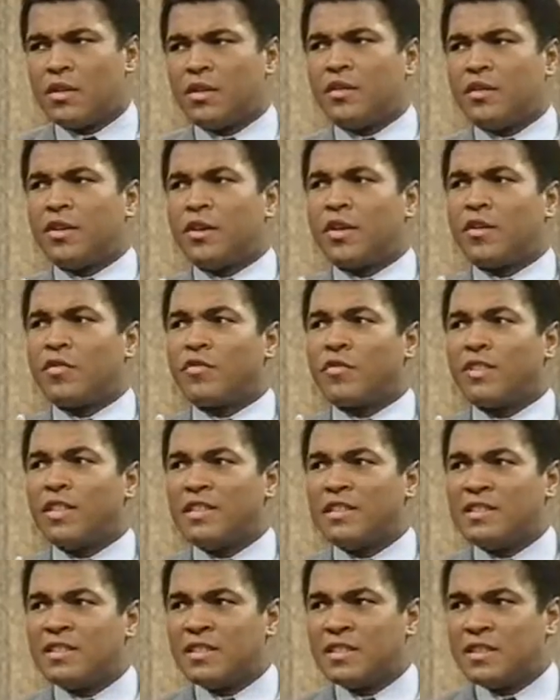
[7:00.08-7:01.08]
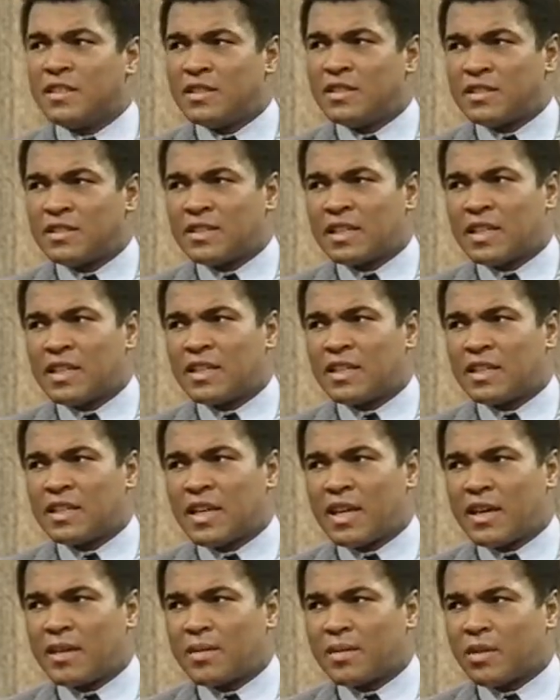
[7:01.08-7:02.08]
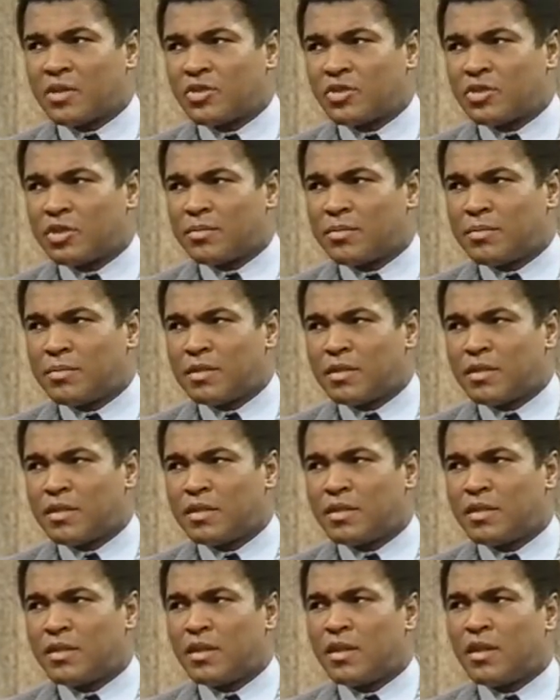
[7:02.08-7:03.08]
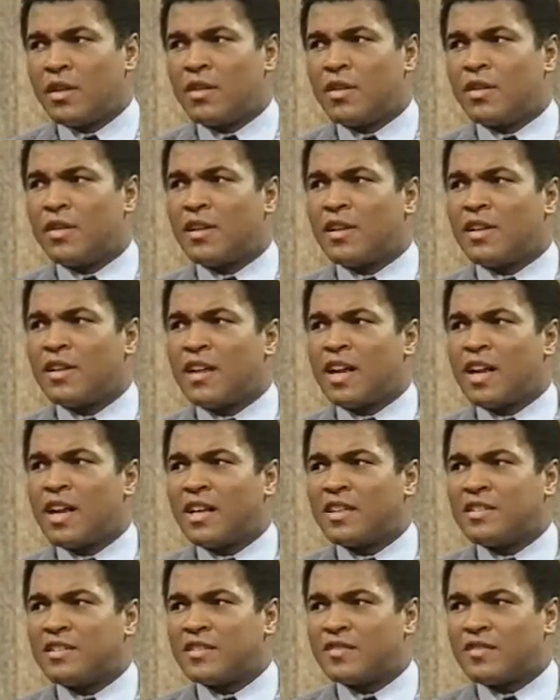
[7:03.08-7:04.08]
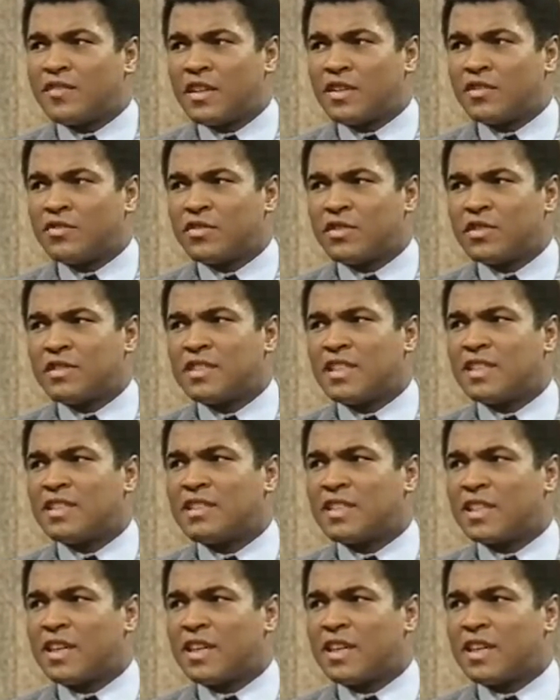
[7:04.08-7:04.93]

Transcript: Their reasoning says it can't or shouldn't be done. Their knowledge of history says it